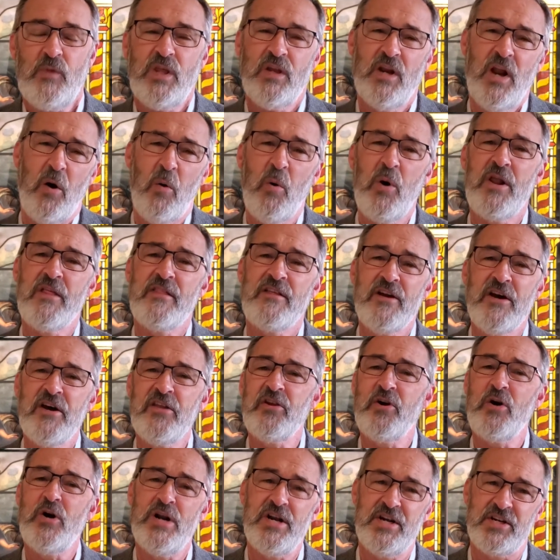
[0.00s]
Now, one of the
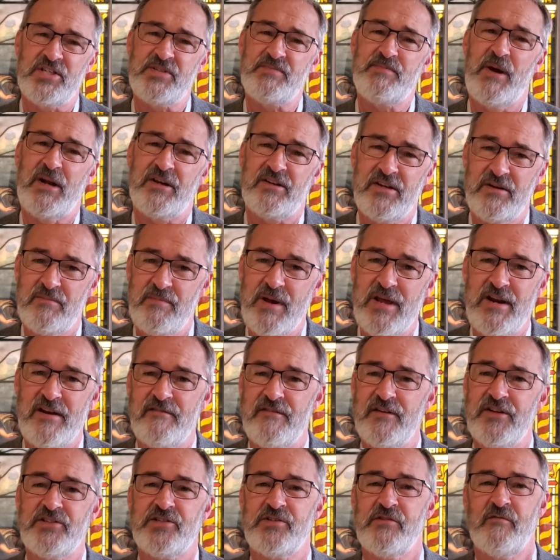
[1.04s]
other unexpected
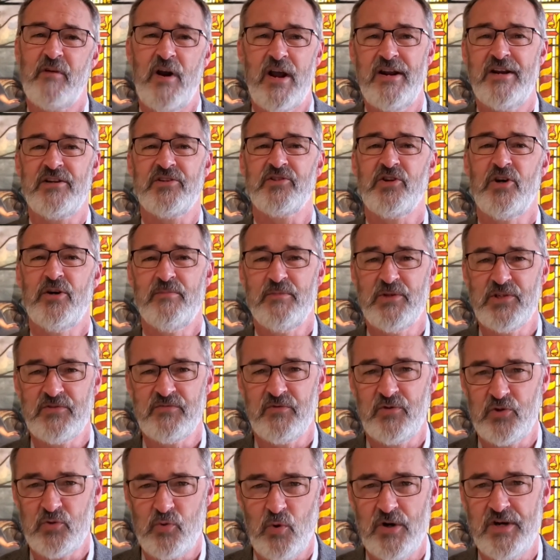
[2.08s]
benefits of writing sermons
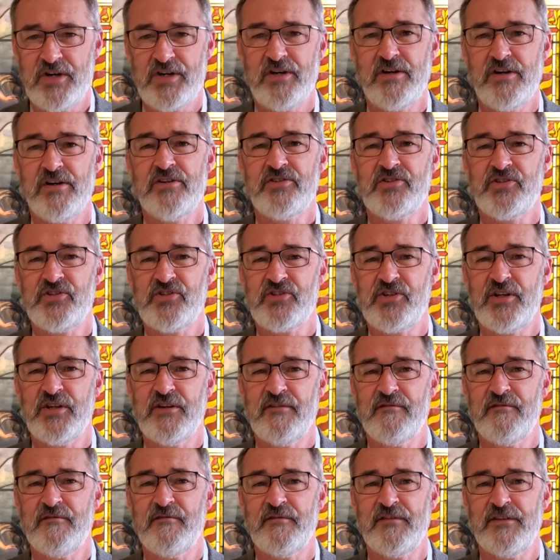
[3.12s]
for 20 years is that
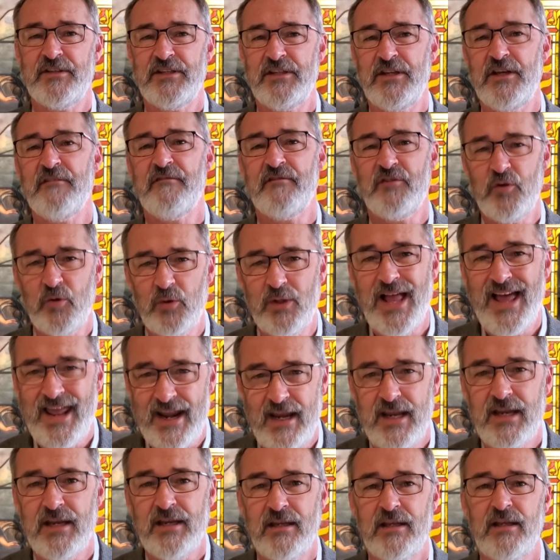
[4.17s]
if, if you let
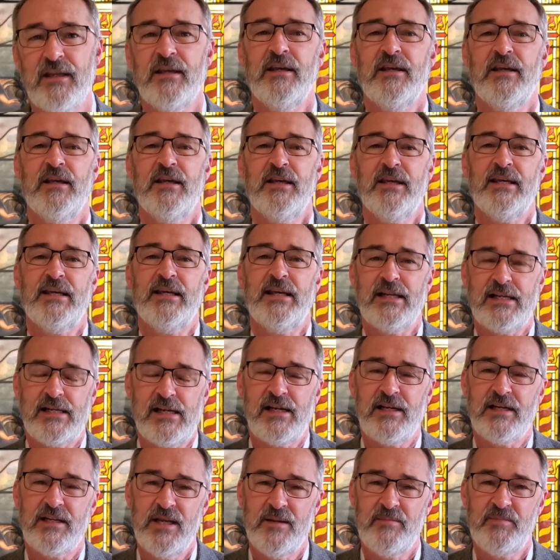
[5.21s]
it, it
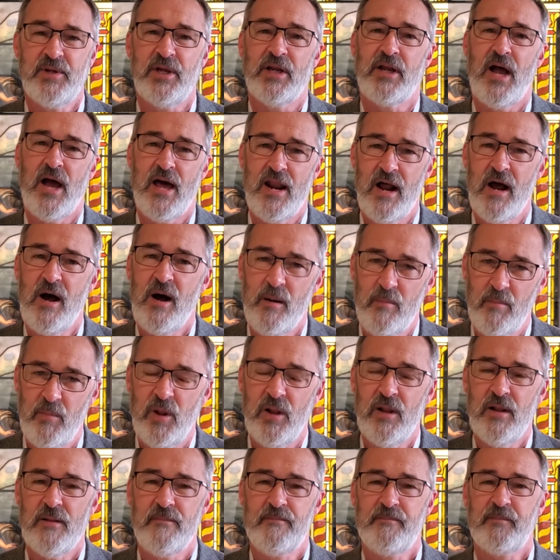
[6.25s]
can keep you kind of
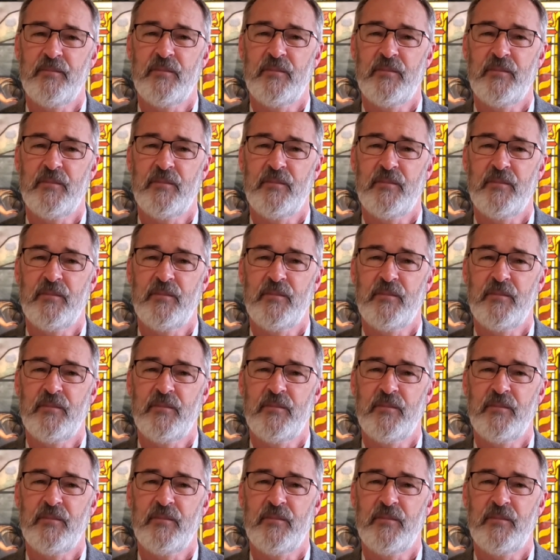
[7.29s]
humble,